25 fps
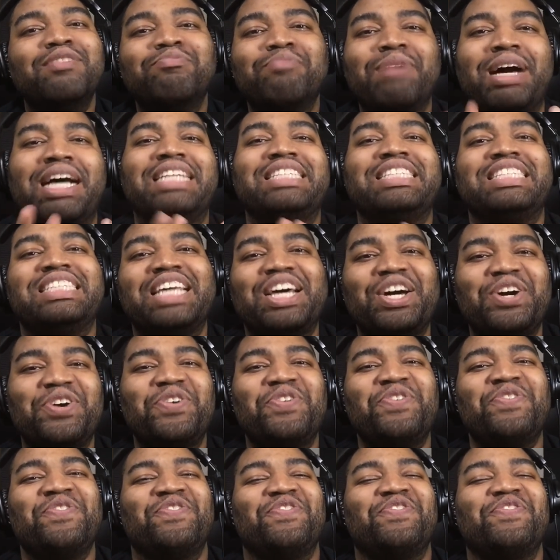
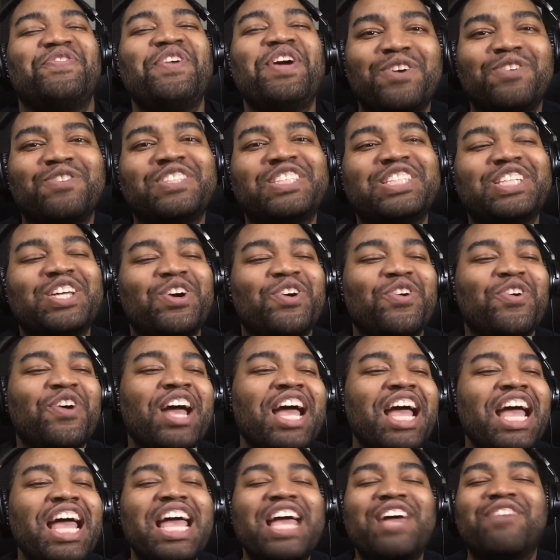myself.
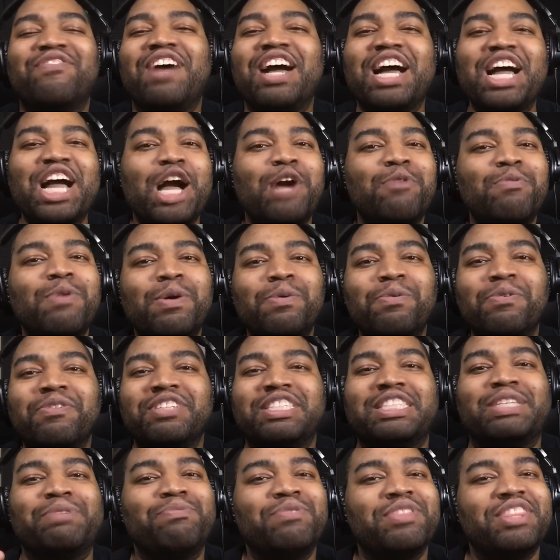So if I come up
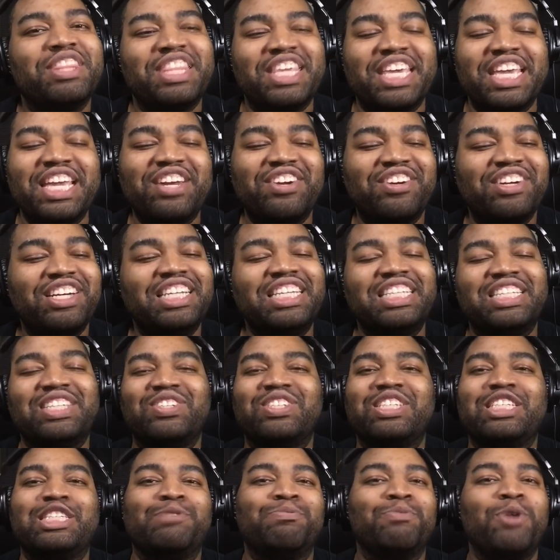with some theories
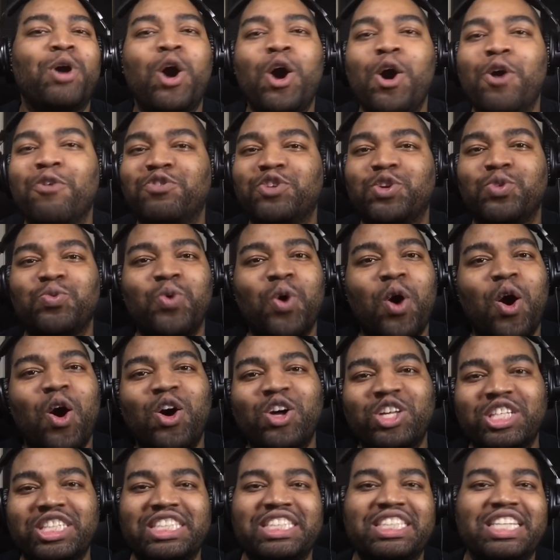or some off the
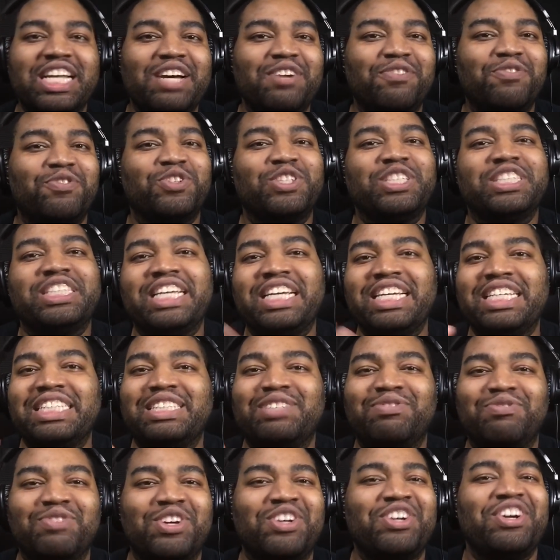wall stuff or say
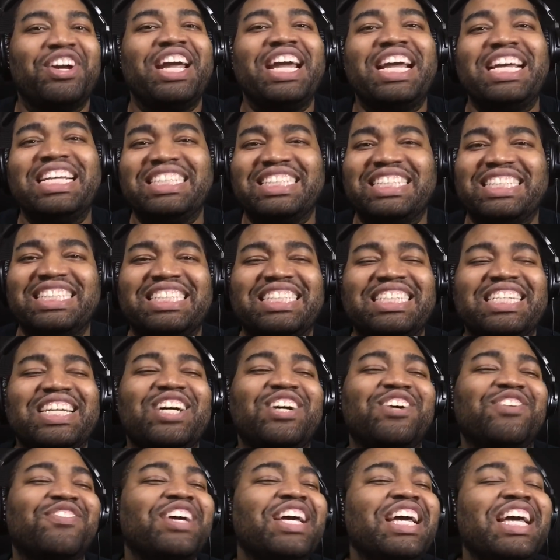some crazy
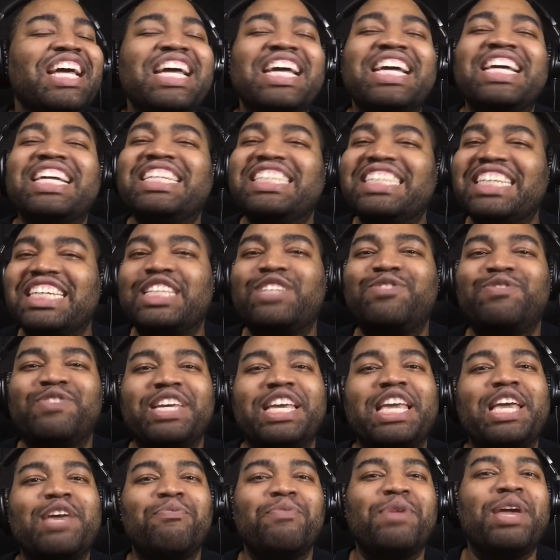stuff, just
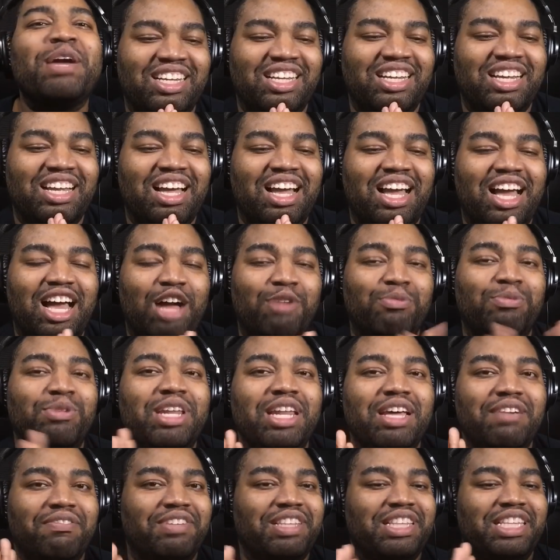forgive me.
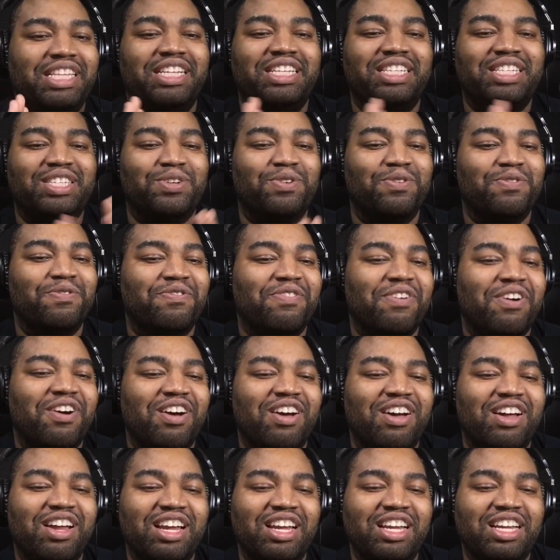I'm loving this so
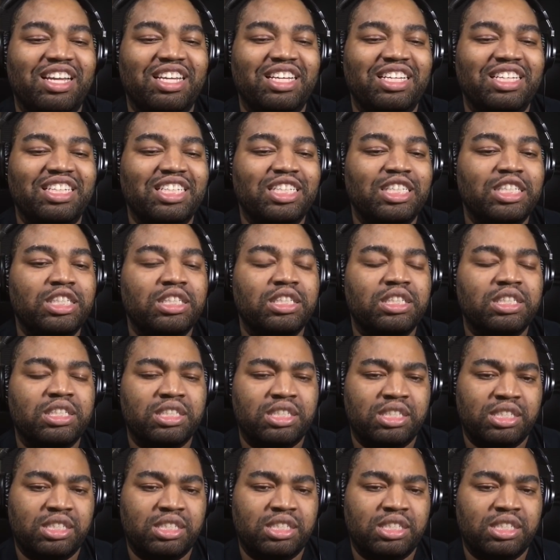far. Do what I say.